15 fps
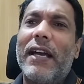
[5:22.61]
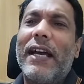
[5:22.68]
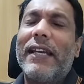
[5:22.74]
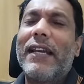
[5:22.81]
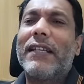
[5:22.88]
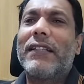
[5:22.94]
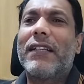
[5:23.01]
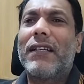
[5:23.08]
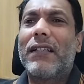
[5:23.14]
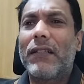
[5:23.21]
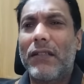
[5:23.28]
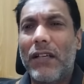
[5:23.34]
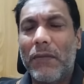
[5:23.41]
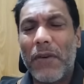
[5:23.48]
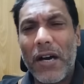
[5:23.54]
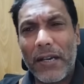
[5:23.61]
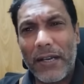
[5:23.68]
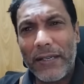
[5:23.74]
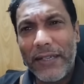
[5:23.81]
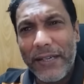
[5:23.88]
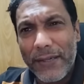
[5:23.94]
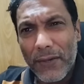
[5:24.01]
another
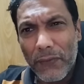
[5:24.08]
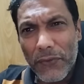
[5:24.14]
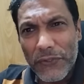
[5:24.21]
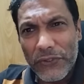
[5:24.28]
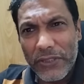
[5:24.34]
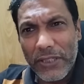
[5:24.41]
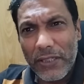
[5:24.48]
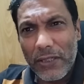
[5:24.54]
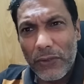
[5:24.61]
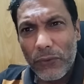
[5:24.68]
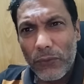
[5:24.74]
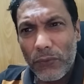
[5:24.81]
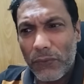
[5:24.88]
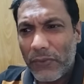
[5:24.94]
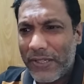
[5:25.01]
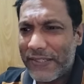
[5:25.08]
Amhara leader was killed too.